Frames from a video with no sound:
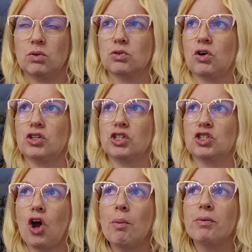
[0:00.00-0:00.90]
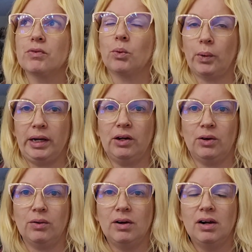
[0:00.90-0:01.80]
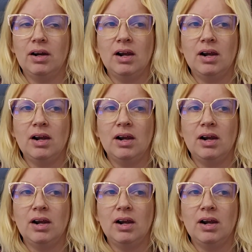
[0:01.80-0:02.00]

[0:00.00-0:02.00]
goes across the top of the window.